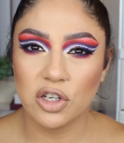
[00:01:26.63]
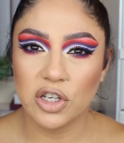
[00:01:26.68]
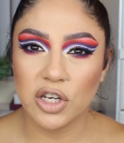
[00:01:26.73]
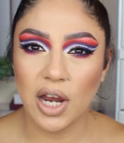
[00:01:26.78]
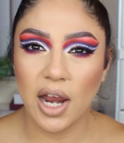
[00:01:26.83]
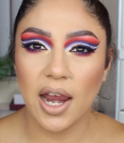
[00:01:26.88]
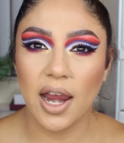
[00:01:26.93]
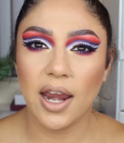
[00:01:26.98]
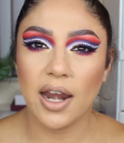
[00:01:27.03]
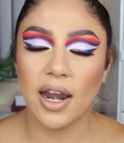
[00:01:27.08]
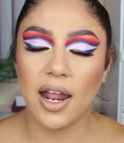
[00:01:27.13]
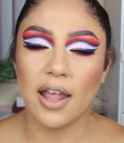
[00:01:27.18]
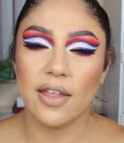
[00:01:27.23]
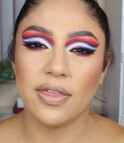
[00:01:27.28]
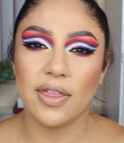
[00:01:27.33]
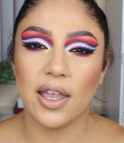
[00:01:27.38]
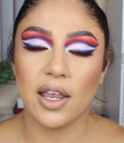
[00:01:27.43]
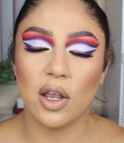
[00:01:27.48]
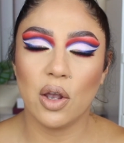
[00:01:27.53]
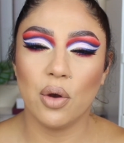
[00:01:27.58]
shade
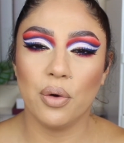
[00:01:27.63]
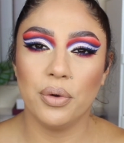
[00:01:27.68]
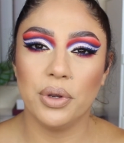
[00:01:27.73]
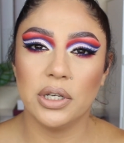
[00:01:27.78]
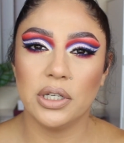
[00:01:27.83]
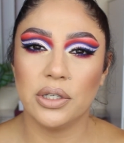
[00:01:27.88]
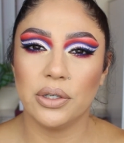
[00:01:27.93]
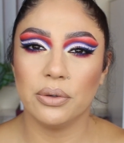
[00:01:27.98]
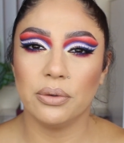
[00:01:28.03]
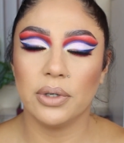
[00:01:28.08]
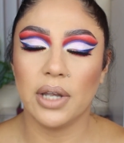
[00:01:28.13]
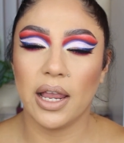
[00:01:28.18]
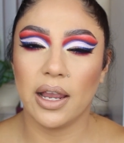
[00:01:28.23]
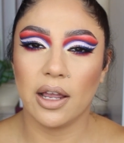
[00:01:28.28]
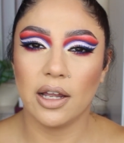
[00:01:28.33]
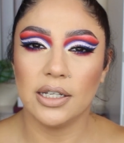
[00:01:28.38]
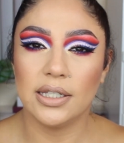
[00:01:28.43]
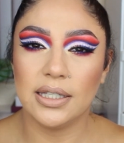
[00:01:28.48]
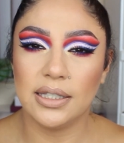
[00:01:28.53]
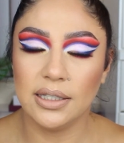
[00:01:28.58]
and then go into
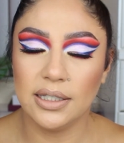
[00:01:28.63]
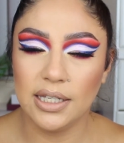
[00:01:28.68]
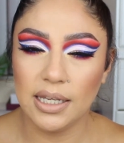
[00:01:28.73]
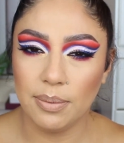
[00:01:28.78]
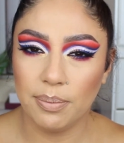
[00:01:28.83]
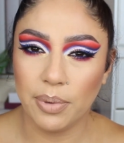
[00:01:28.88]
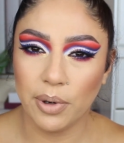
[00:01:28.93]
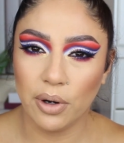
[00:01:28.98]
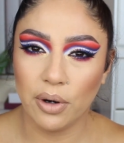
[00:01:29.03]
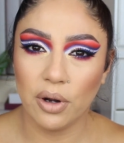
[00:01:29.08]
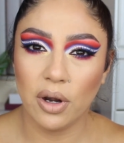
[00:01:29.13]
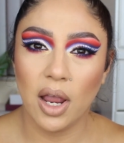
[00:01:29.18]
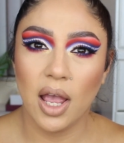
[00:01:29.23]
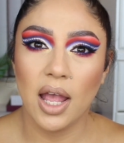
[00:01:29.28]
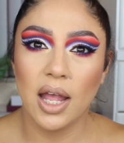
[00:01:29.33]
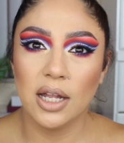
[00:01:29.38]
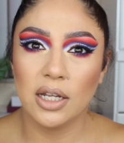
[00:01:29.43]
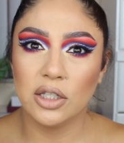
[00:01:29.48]
like a deeper,